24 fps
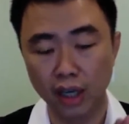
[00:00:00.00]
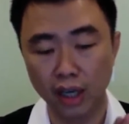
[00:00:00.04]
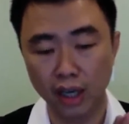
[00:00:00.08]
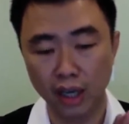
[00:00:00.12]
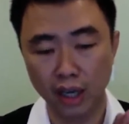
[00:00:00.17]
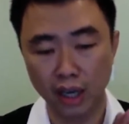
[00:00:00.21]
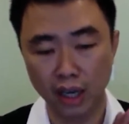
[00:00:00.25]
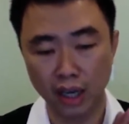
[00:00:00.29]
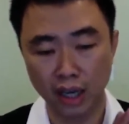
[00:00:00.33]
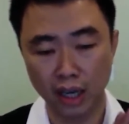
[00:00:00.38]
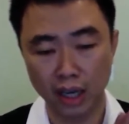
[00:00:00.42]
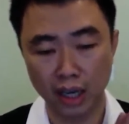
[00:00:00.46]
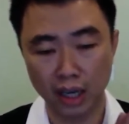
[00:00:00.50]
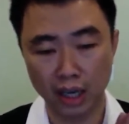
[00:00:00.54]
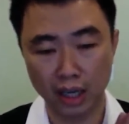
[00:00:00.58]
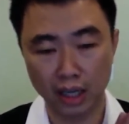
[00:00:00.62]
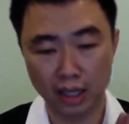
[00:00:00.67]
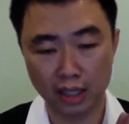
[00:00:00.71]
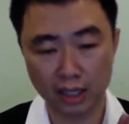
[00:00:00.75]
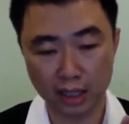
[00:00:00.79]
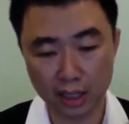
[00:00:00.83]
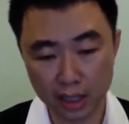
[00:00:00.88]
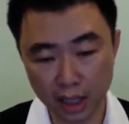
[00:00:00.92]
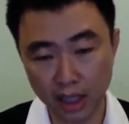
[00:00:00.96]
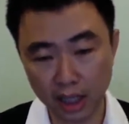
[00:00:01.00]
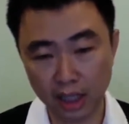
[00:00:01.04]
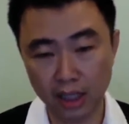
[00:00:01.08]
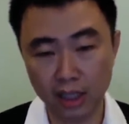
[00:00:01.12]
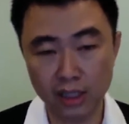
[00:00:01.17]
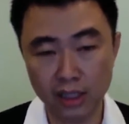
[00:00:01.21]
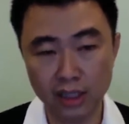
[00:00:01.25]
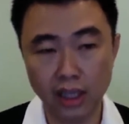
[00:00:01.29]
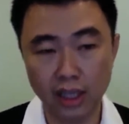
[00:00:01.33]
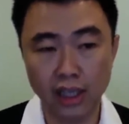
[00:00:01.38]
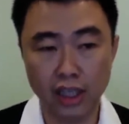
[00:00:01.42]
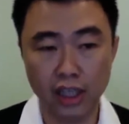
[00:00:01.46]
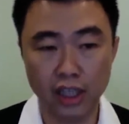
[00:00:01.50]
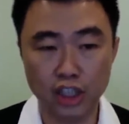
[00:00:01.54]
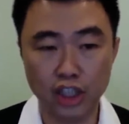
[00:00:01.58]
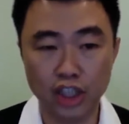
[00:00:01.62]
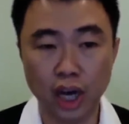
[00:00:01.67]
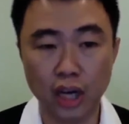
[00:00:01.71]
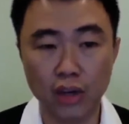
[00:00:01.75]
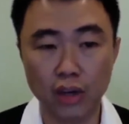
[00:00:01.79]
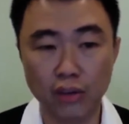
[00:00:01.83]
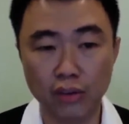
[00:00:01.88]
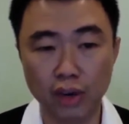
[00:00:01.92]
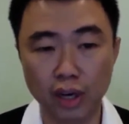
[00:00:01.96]
a snake inside their
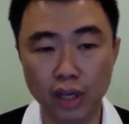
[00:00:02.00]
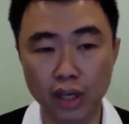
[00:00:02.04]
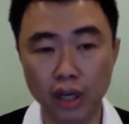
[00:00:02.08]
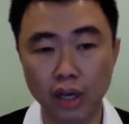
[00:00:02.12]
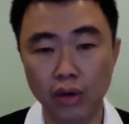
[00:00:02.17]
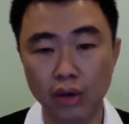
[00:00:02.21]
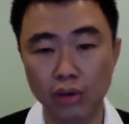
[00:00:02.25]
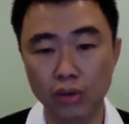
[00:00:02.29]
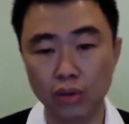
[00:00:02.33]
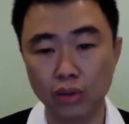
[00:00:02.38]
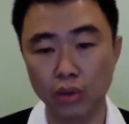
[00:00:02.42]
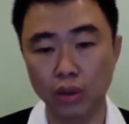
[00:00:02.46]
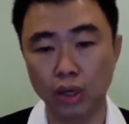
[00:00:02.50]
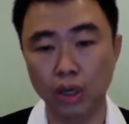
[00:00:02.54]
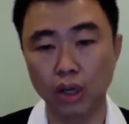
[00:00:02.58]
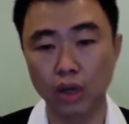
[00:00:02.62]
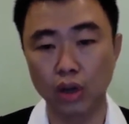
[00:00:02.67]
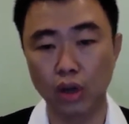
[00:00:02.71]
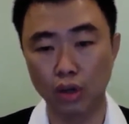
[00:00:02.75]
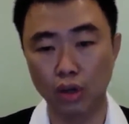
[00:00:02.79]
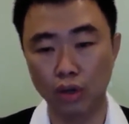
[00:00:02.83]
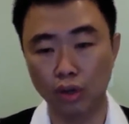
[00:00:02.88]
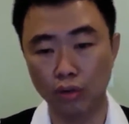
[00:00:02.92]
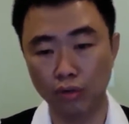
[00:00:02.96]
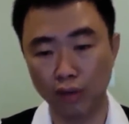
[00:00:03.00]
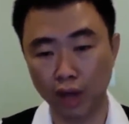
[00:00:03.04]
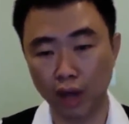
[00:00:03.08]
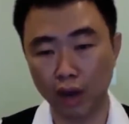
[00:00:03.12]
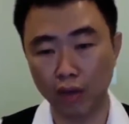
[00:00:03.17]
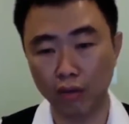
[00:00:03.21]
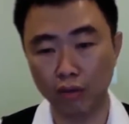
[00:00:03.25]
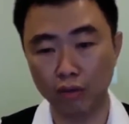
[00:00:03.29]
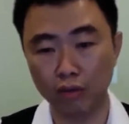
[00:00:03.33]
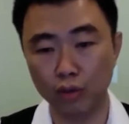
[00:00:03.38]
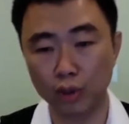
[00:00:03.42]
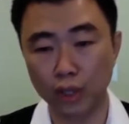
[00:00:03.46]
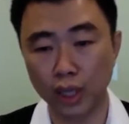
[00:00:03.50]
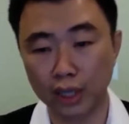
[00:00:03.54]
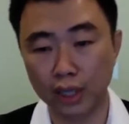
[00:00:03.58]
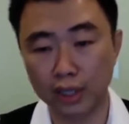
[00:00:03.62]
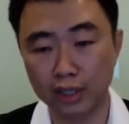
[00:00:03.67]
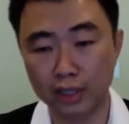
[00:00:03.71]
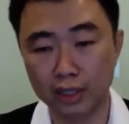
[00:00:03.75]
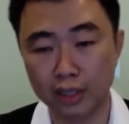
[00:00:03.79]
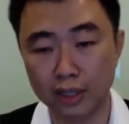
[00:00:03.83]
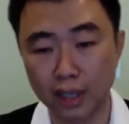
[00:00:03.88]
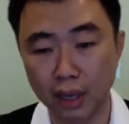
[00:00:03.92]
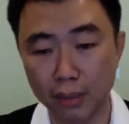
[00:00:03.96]
chart right now. So a lot of helpful
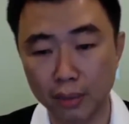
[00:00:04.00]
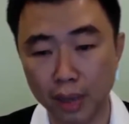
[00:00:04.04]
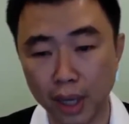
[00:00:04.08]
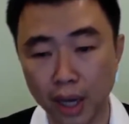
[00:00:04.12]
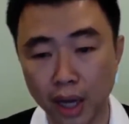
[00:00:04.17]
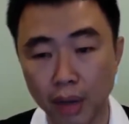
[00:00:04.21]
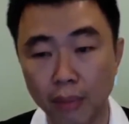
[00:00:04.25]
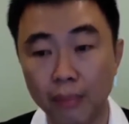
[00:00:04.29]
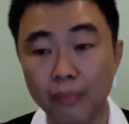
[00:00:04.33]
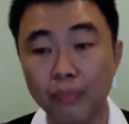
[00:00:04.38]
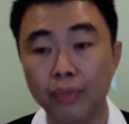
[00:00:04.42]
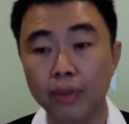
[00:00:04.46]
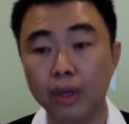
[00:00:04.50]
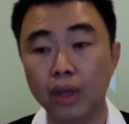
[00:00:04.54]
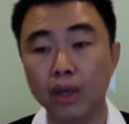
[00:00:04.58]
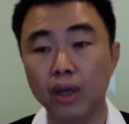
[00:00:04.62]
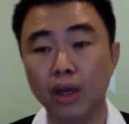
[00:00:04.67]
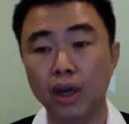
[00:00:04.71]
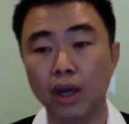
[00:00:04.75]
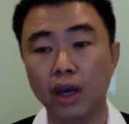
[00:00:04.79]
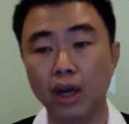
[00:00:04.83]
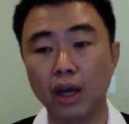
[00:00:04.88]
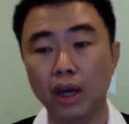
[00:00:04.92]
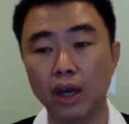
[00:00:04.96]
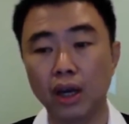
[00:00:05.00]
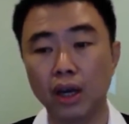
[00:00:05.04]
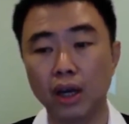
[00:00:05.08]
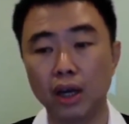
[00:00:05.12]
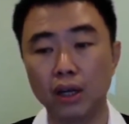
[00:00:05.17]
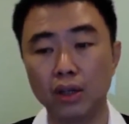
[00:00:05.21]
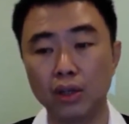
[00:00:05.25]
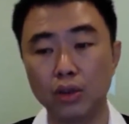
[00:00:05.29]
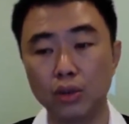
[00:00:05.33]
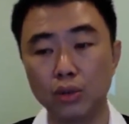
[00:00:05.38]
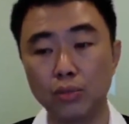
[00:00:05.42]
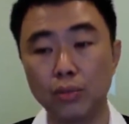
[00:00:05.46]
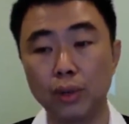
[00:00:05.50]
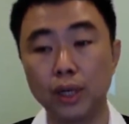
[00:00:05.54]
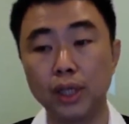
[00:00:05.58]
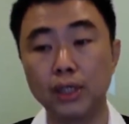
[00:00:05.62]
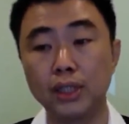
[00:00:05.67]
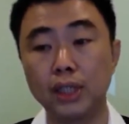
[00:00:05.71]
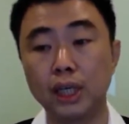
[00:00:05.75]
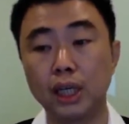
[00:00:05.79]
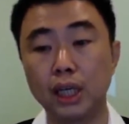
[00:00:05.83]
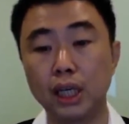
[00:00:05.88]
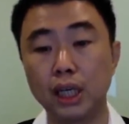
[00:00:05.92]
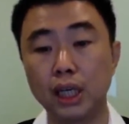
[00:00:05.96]
things is coming up to
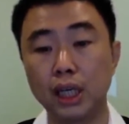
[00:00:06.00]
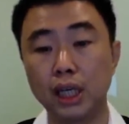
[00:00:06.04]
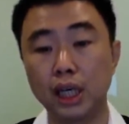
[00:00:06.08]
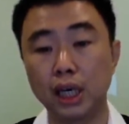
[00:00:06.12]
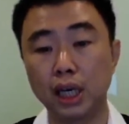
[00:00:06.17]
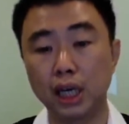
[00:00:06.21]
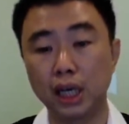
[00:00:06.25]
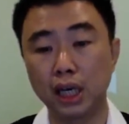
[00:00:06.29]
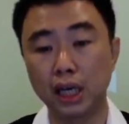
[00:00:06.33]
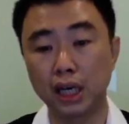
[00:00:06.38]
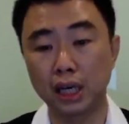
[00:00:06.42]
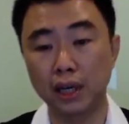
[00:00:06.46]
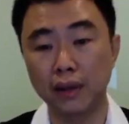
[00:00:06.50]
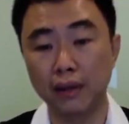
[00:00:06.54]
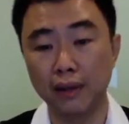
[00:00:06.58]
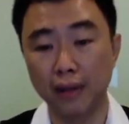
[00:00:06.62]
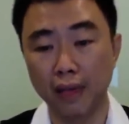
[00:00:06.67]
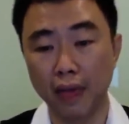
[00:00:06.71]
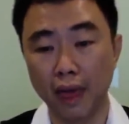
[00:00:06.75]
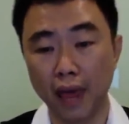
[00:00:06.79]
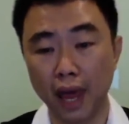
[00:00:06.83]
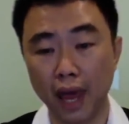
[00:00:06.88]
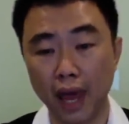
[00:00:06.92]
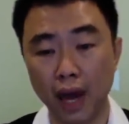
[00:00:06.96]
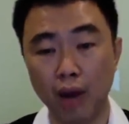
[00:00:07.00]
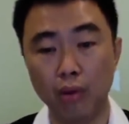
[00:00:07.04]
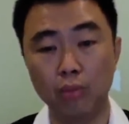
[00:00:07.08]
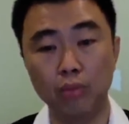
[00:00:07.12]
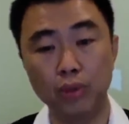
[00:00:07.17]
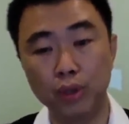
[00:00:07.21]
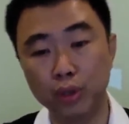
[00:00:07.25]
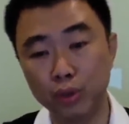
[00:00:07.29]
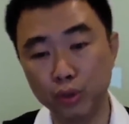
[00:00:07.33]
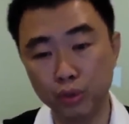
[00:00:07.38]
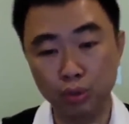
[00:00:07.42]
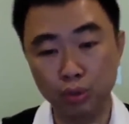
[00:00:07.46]
basically help you